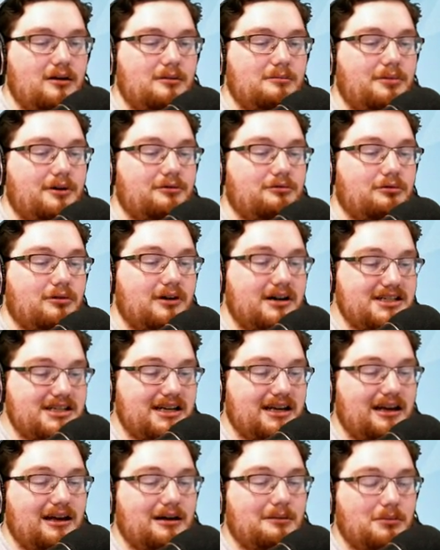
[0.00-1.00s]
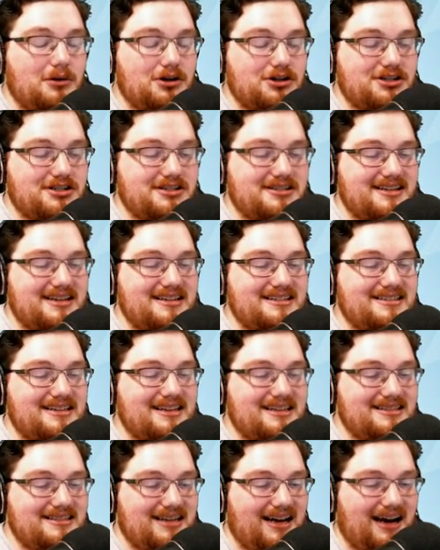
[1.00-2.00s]
But reaching emergencies
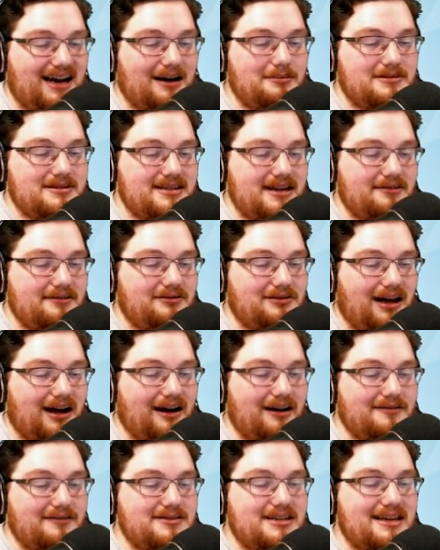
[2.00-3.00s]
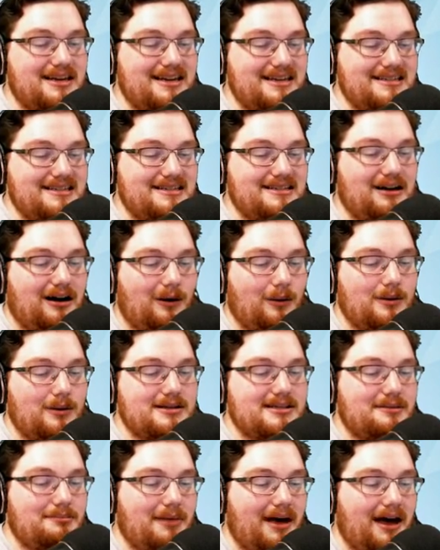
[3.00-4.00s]
in time to save lives isn't
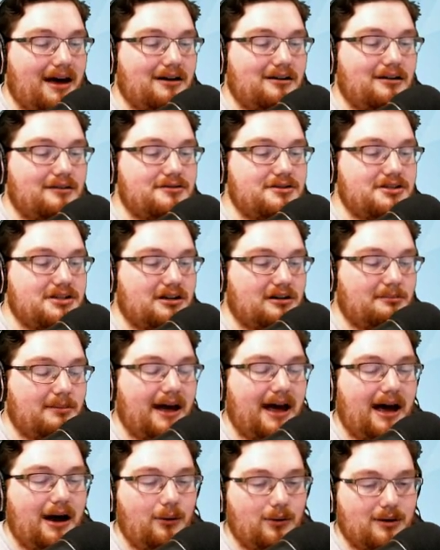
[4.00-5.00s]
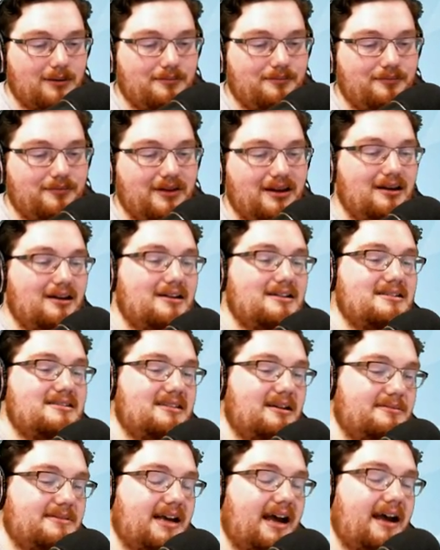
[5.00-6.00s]
always a matter of sheer power.
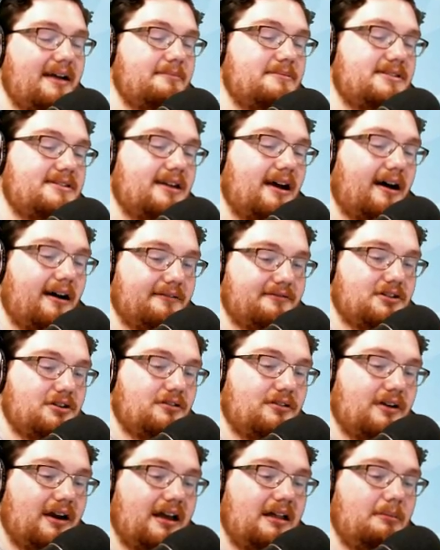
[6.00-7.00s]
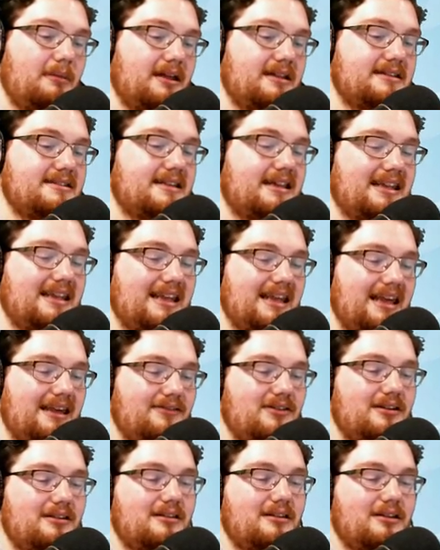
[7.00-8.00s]
Sometimes tough terrain means that
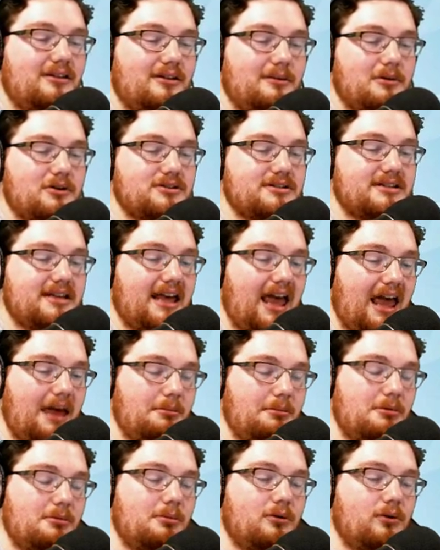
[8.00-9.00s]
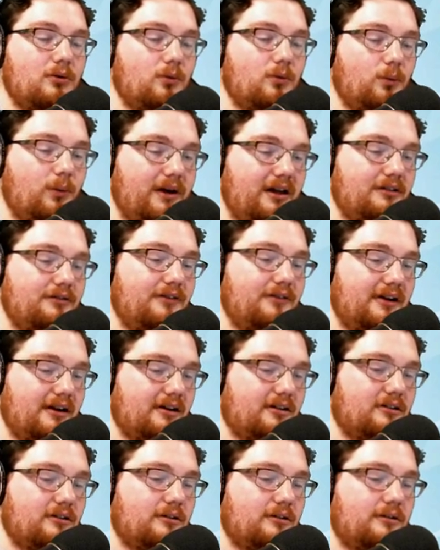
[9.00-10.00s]
even the most capable wheeled
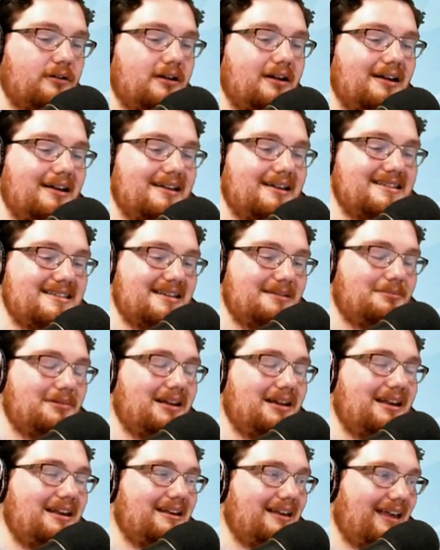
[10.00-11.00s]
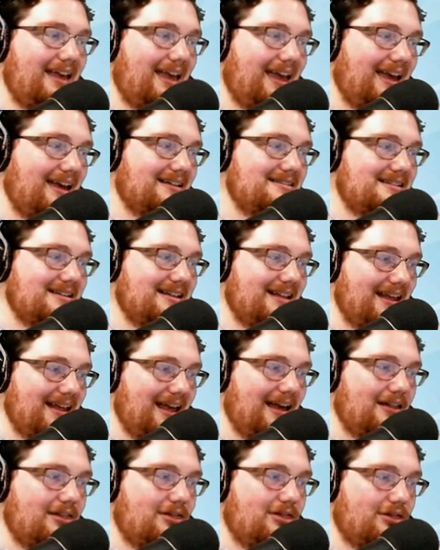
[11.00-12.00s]
vehicle simply can't
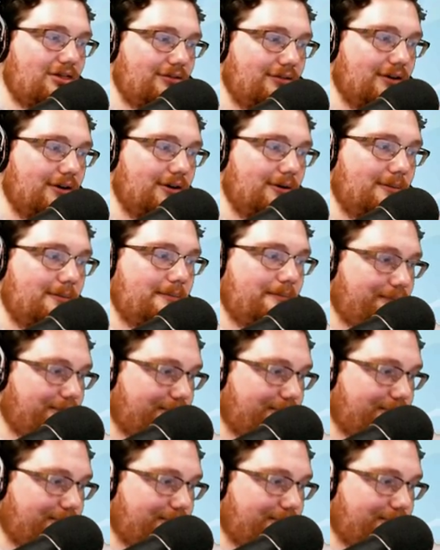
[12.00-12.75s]
get through.